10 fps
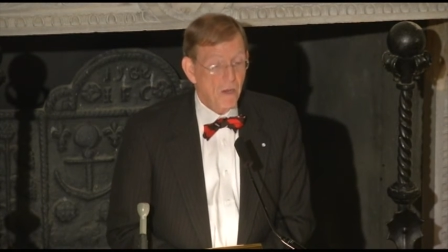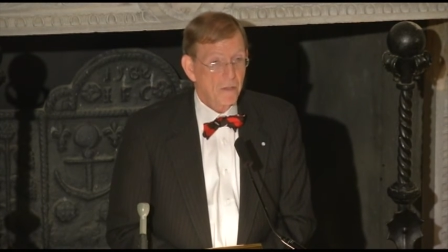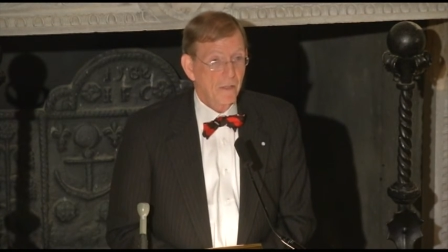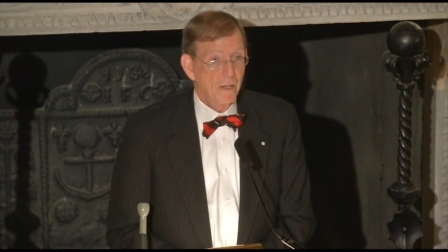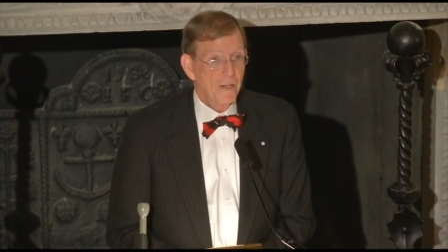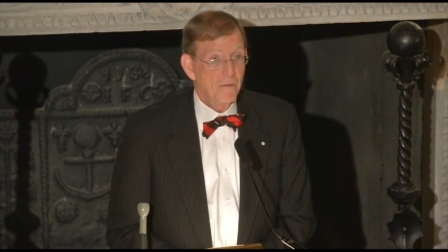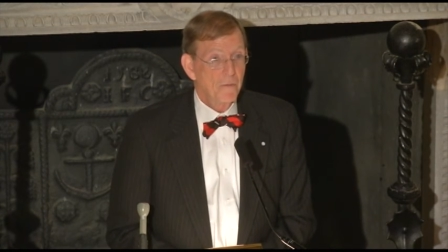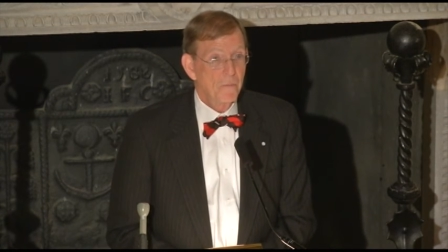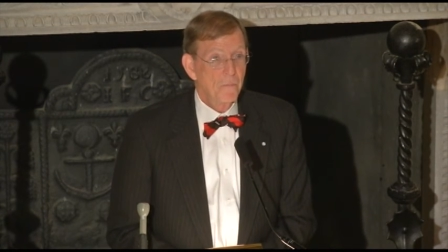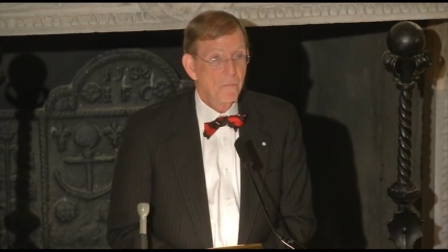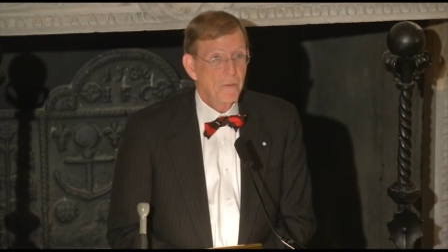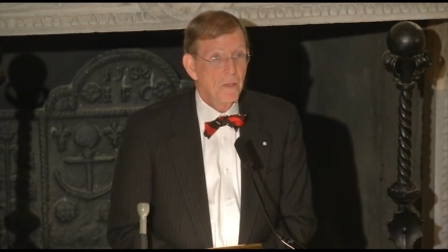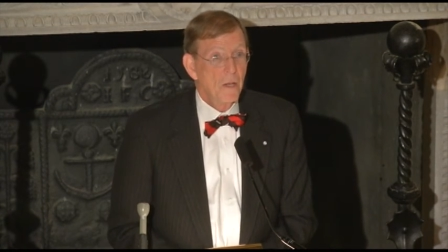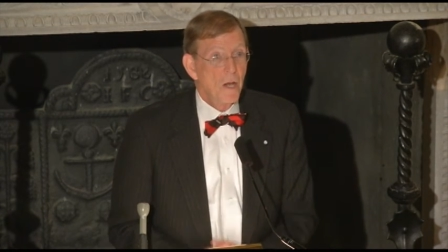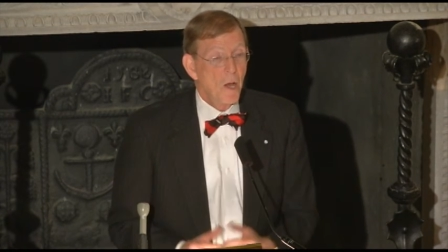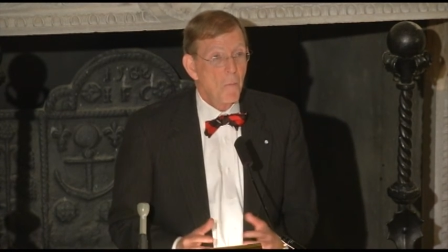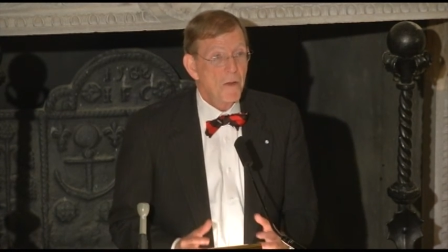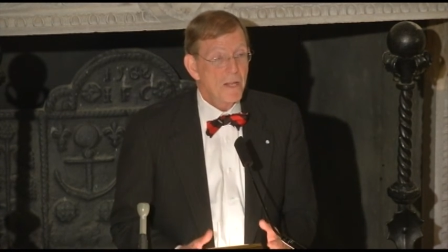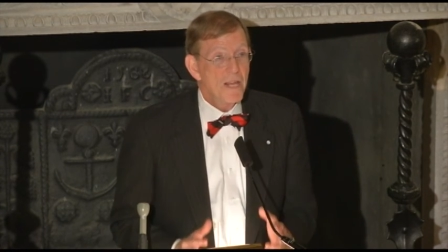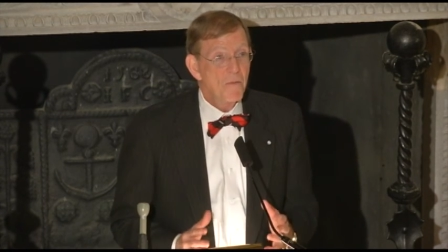enclave.
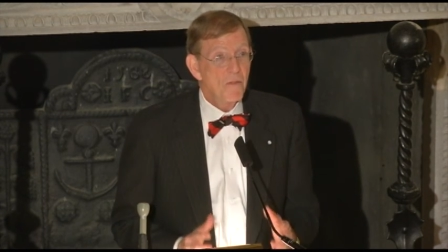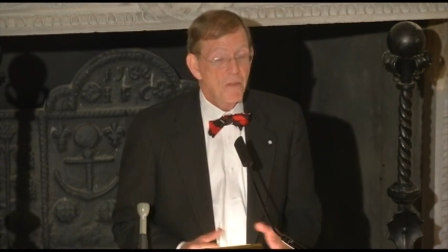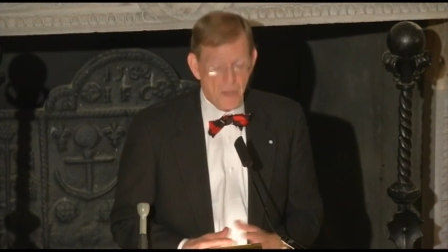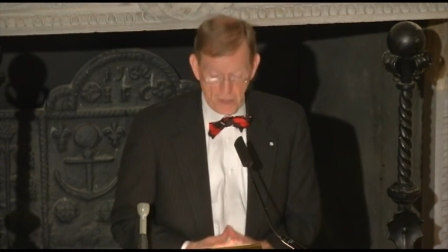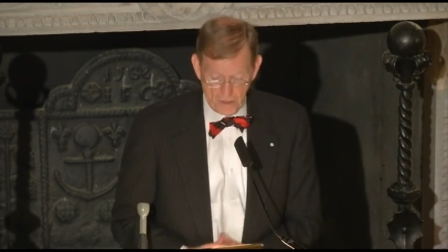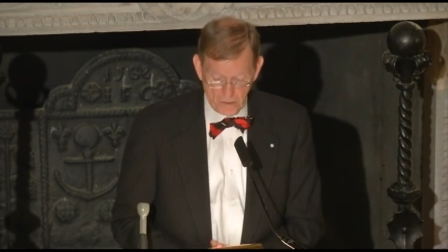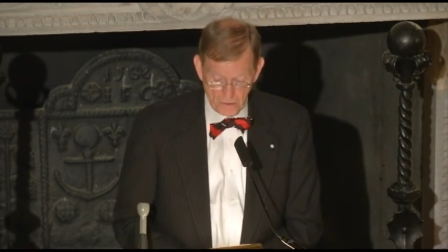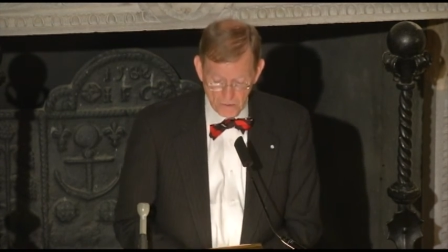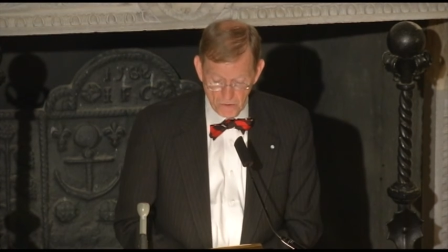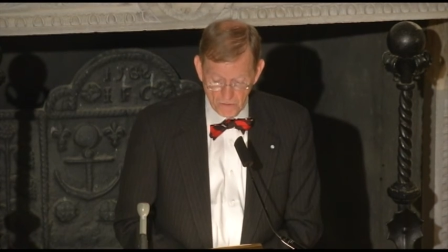But even there, you